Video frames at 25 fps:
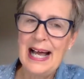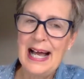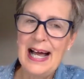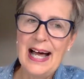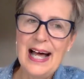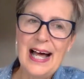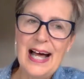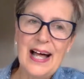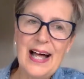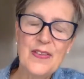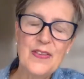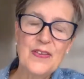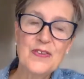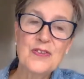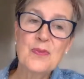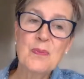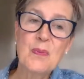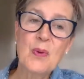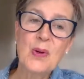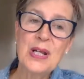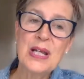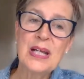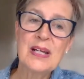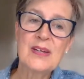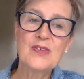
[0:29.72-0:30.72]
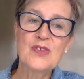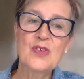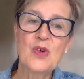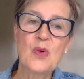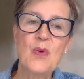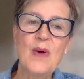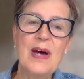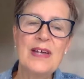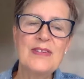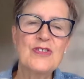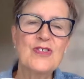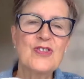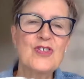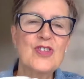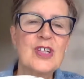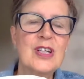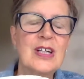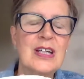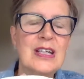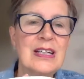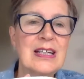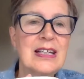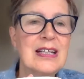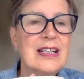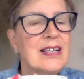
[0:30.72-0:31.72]
this morning's question
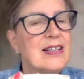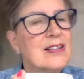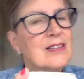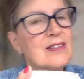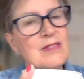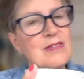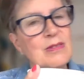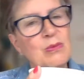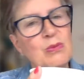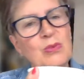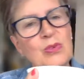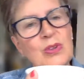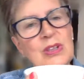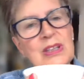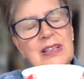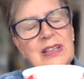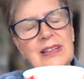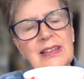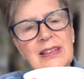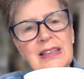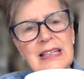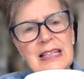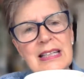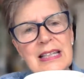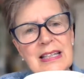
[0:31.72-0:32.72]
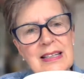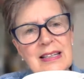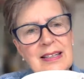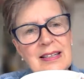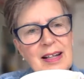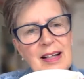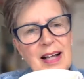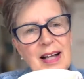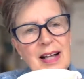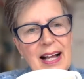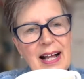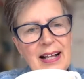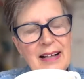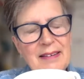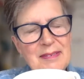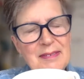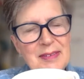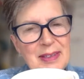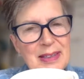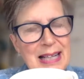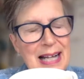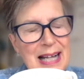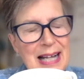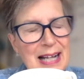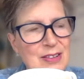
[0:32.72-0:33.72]
is really
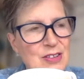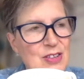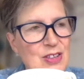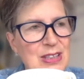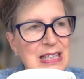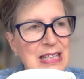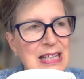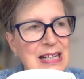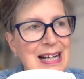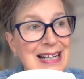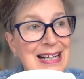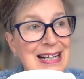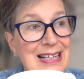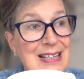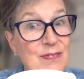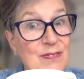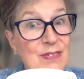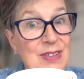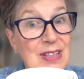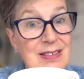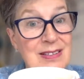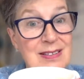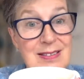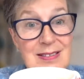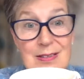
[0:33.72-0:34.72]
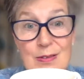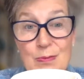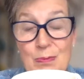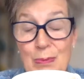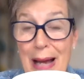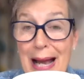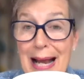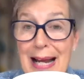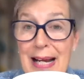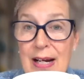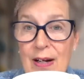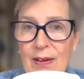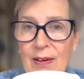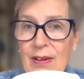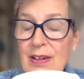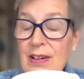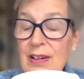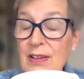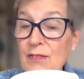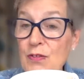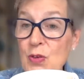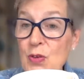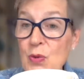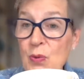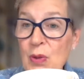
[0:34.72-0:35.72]
actually kind of inspired, if
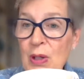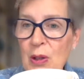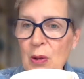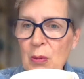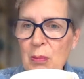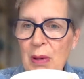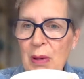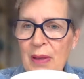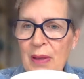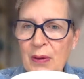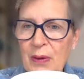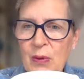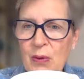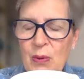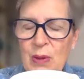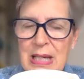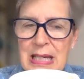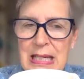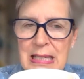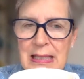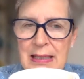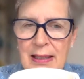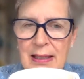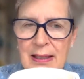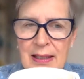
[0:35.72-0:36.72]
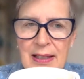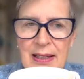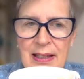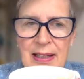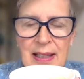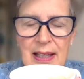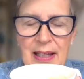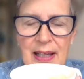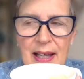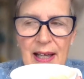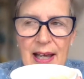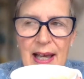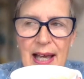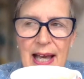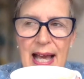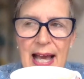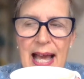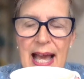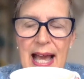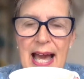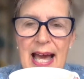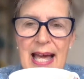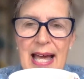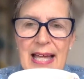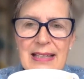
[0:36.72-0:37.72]
you will, by the Queen.
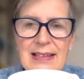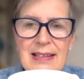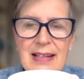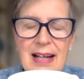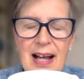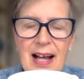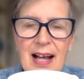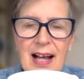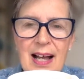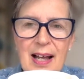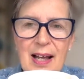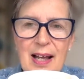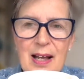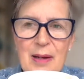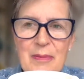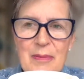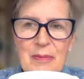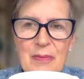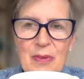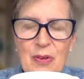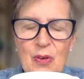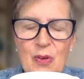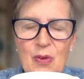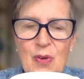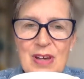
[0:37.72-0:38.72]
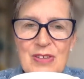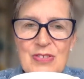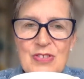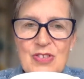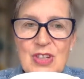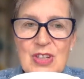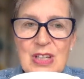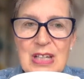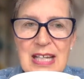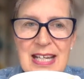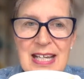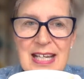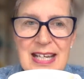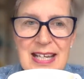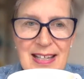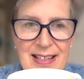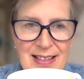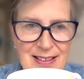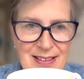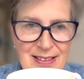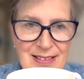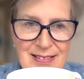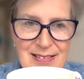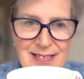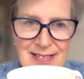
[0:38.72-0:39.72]
And the question
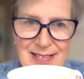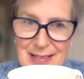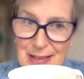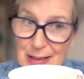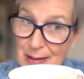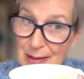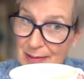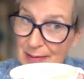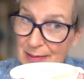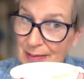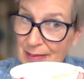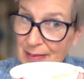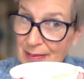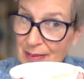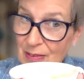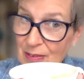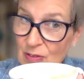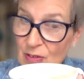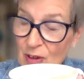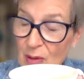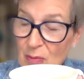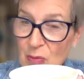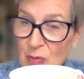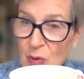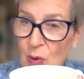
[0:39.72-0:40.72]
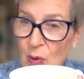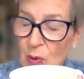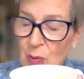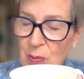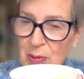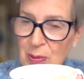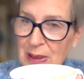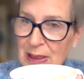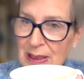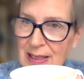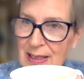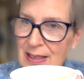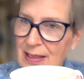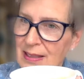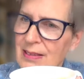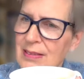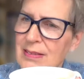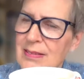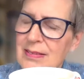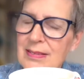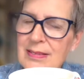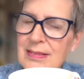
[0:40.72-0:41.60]
is, drum roll, please,